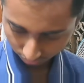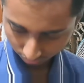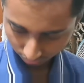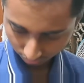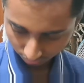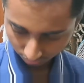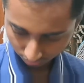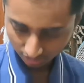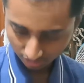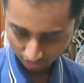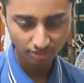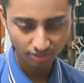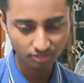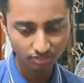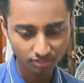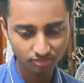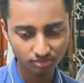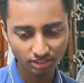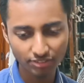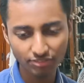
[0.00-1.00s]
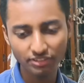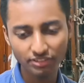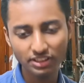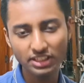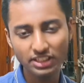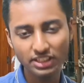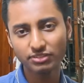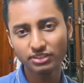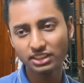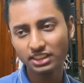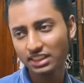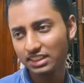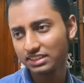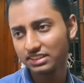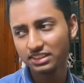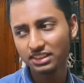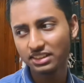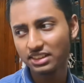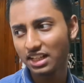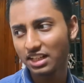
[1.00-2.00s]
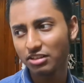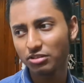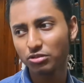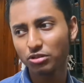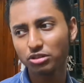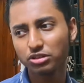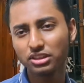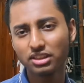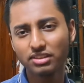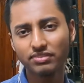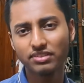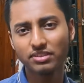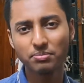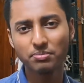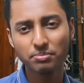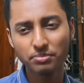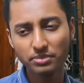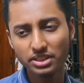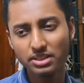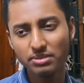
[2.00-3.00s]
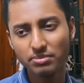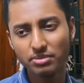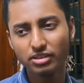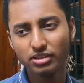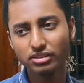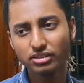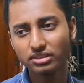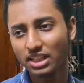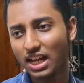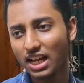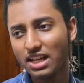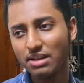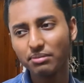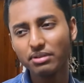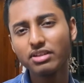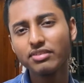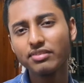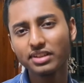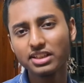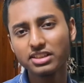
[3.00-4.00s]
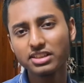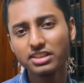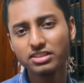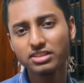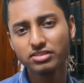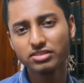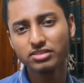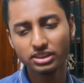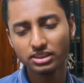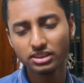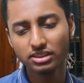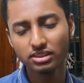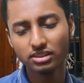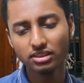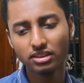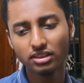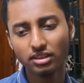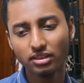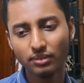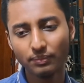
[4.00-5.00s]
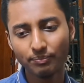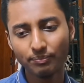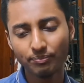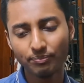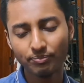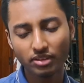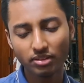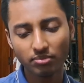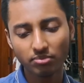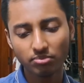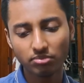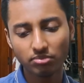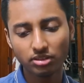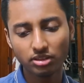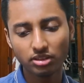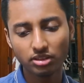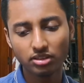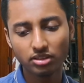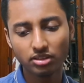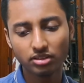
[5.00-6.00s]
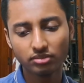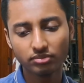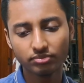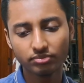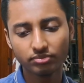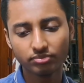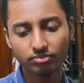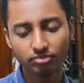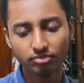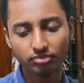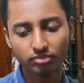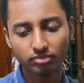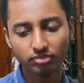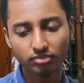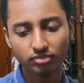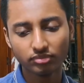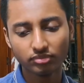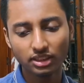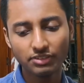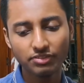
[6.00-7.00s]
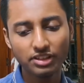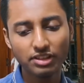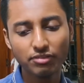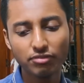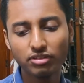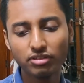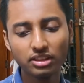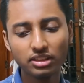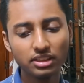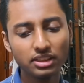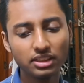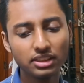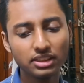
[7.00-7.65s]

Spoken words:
so hard for M1 or S1 because that like in the students' mind that become the deciding factor.